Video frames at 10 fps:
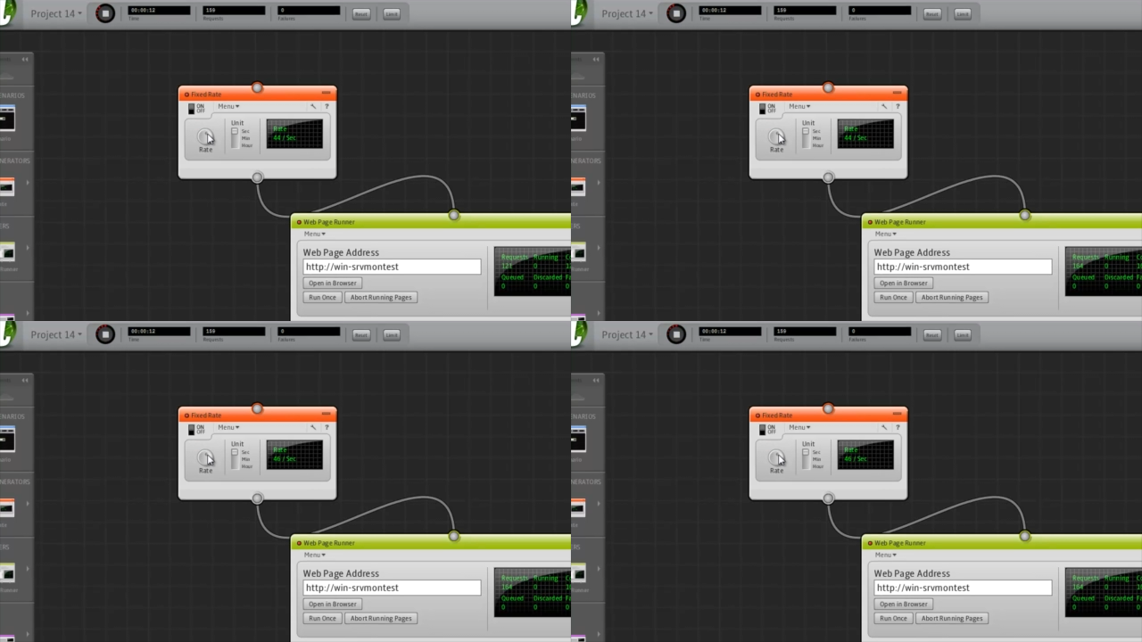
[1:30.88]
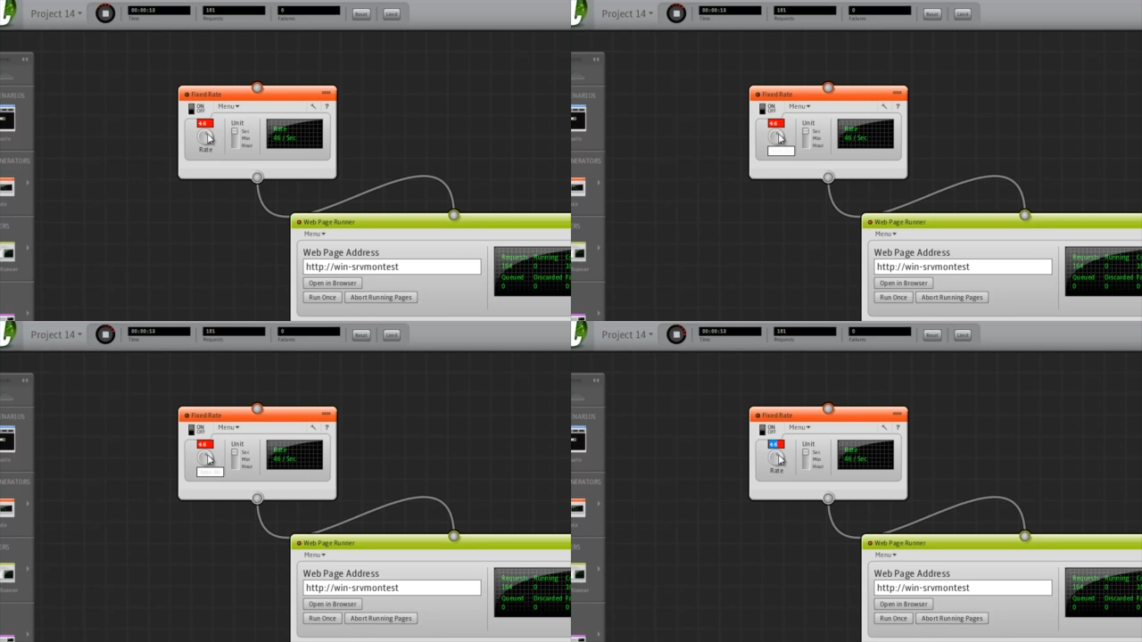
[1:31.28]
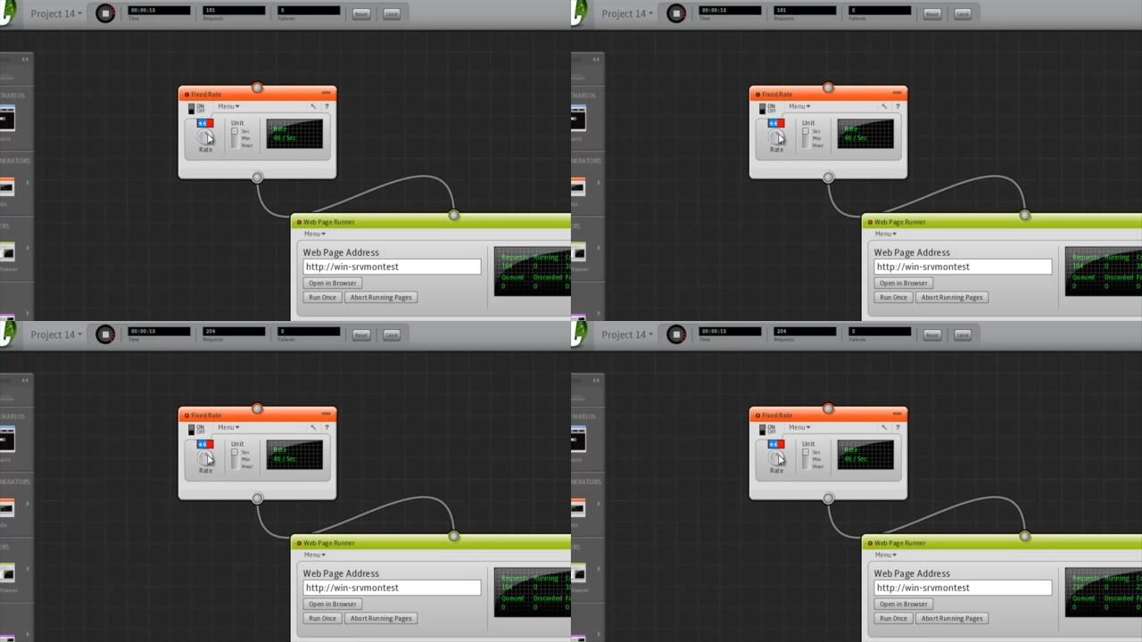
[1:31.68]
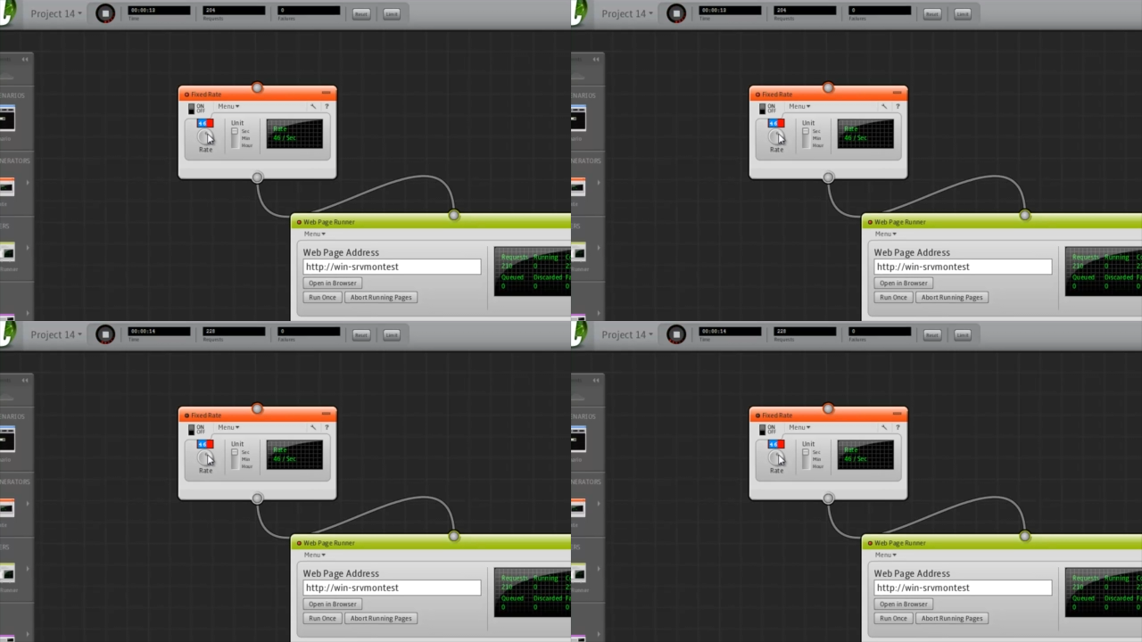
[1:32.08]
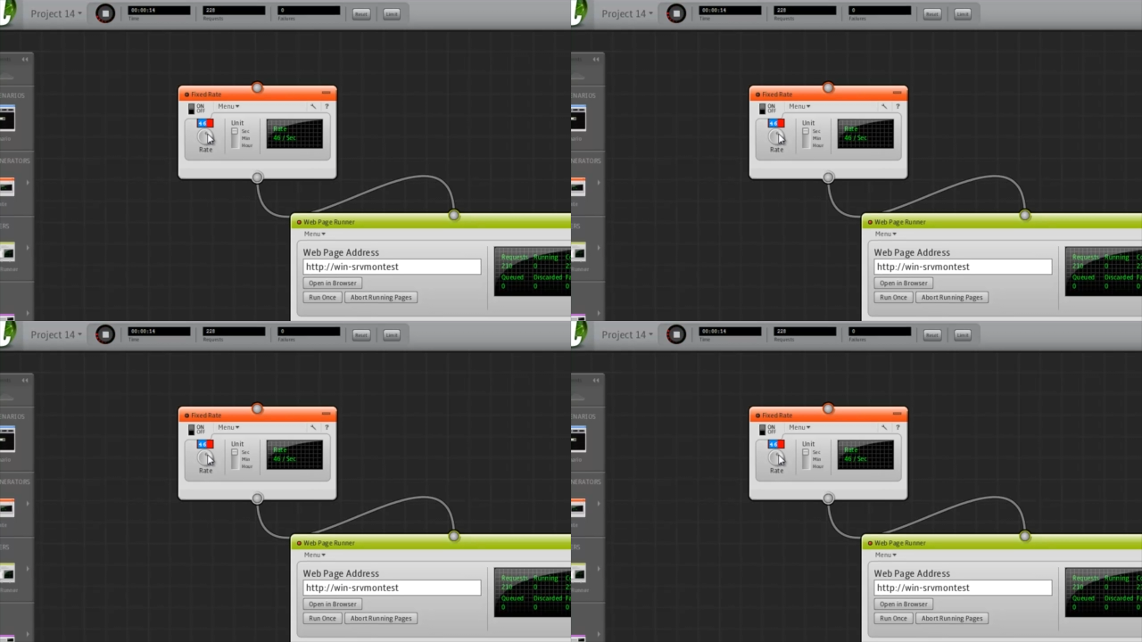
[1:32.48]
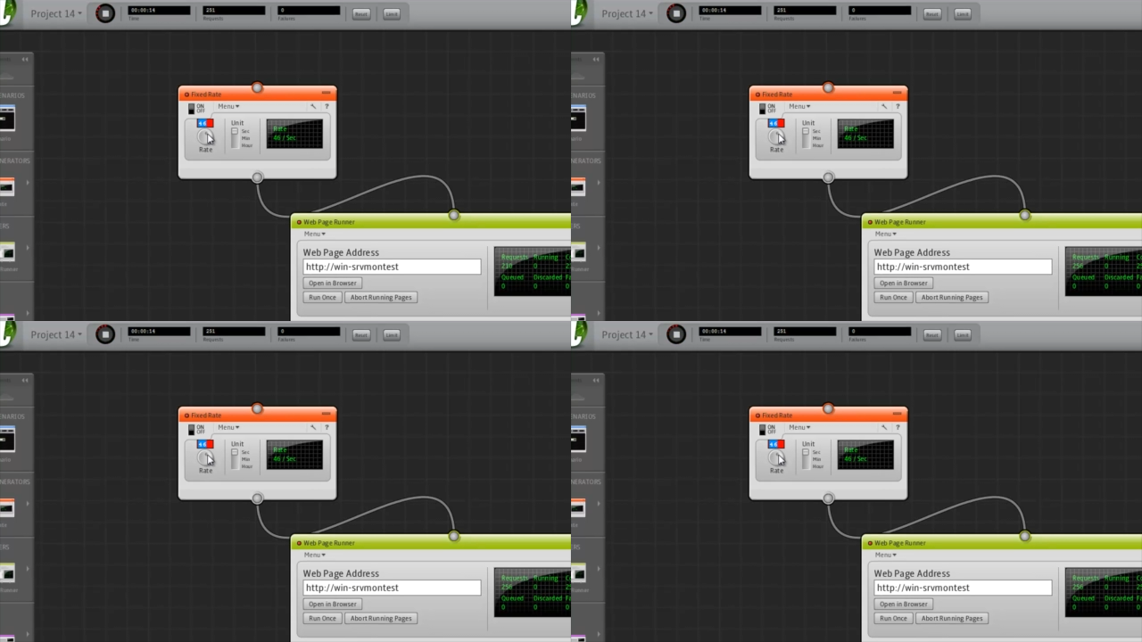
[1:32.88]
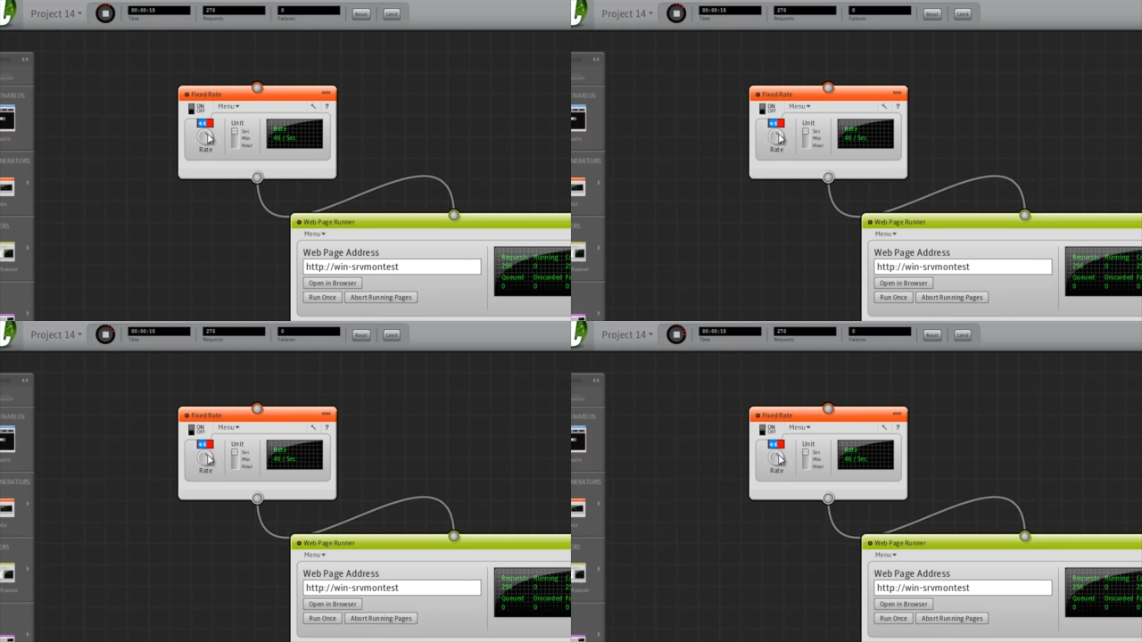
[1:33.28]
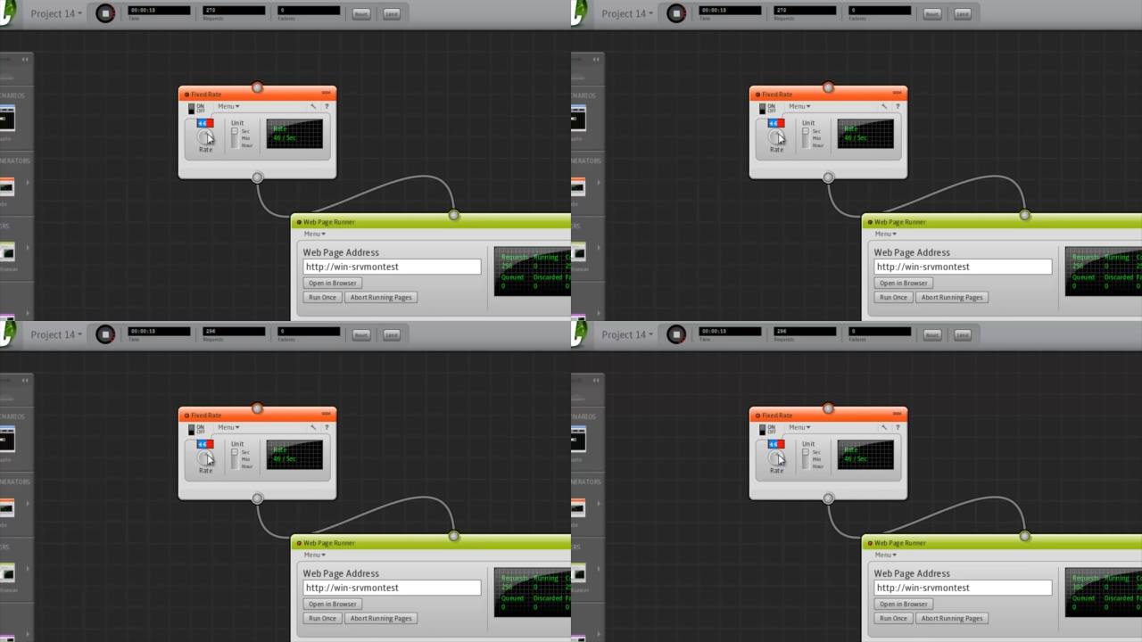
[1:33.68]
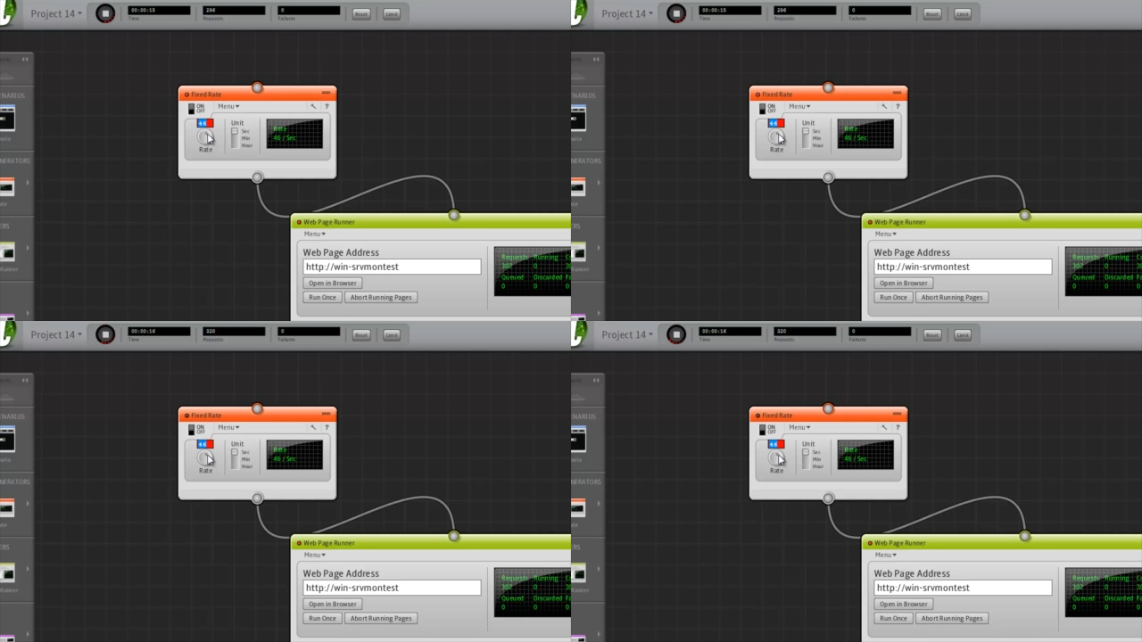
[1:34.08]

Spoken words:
(no speaker visible)